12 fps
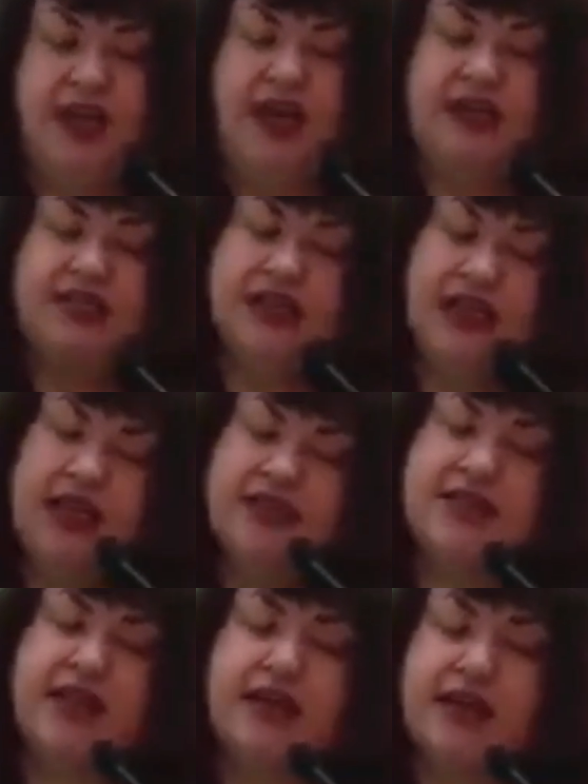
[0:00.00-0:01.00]
And today
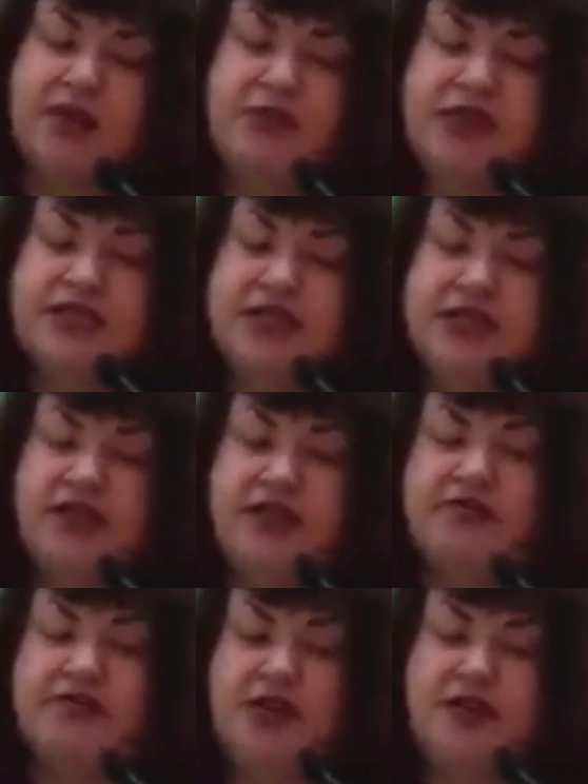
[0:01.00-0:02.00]
is that coming
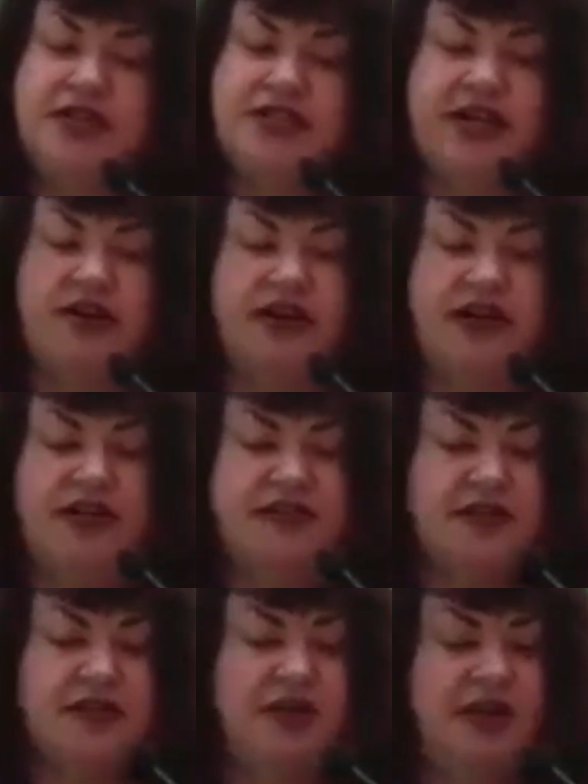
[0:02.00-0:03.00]
together of
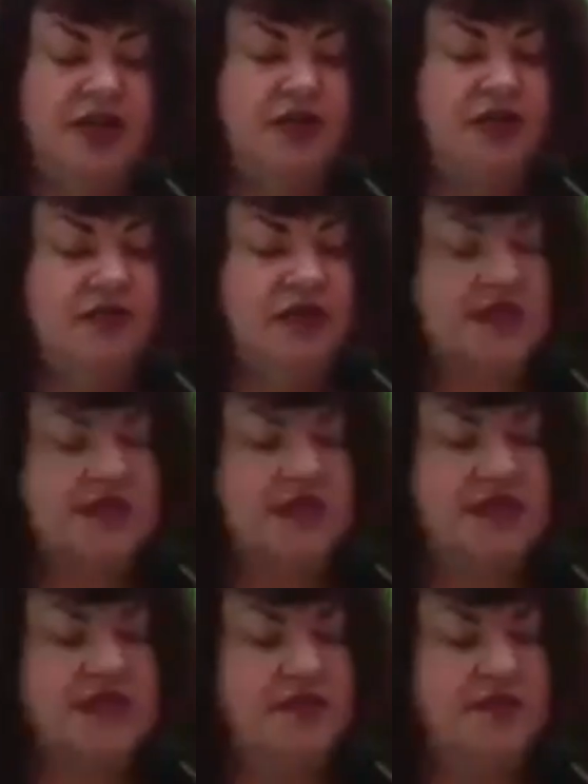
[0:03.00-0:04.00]
Unitarianism and
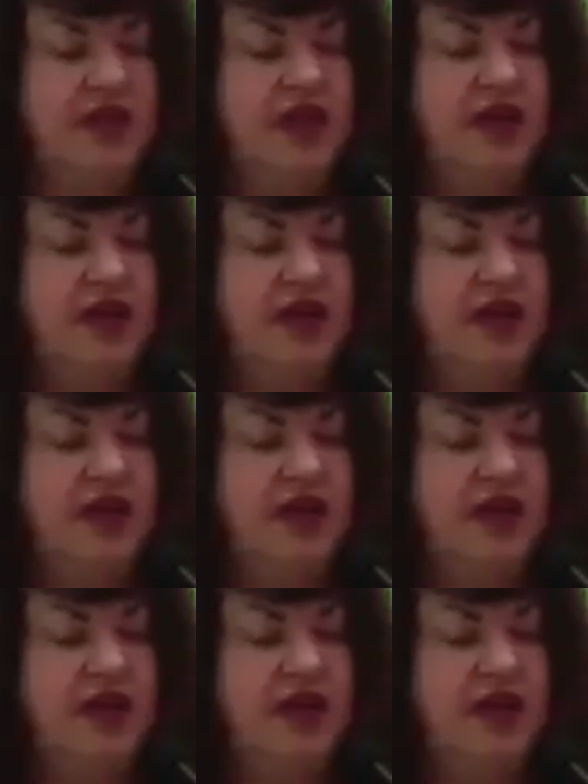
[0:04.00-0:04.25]
Universalism.